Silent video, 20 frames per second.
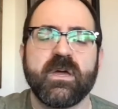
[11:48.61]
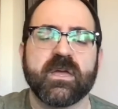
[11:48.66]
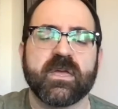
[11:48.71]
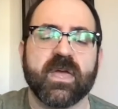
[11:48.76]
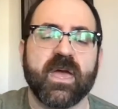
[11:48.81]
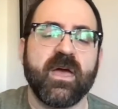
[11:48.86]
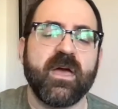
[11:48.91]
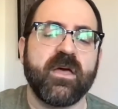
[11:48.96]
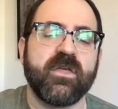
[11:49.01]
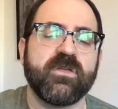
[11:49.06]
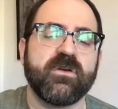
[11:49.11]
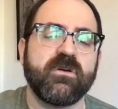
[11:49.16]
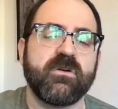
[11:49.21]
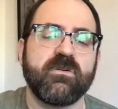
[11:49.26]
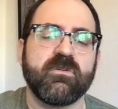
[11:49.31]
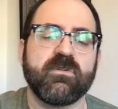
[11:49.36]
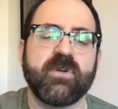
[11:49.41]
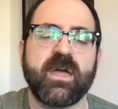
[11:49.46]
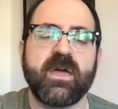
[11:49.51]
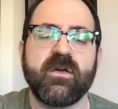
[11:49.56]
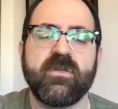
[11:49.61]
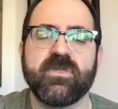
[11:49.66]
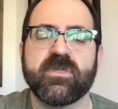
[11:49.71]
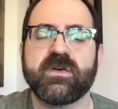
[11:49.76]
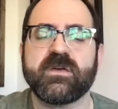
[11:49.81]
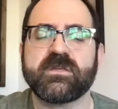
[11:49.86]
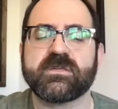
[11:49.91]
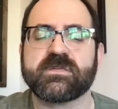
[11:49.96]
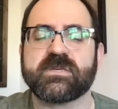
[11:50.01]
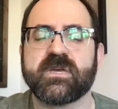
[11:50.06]
Gather round
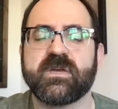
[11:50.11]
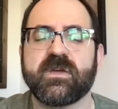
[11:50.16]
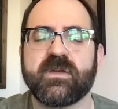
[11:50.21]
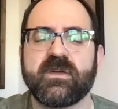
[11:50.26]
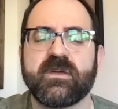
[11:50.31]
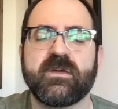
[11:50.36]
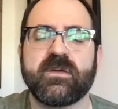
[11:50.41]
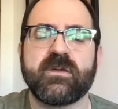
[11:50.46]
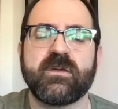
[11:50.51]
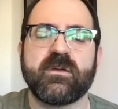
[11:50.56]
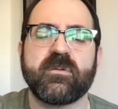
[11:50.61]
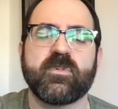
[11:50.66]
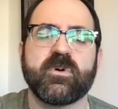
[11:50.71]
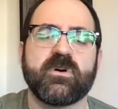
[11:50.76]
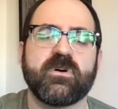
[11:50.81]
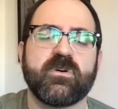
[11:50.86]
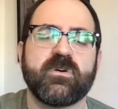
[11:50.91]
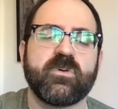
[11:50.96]
the table,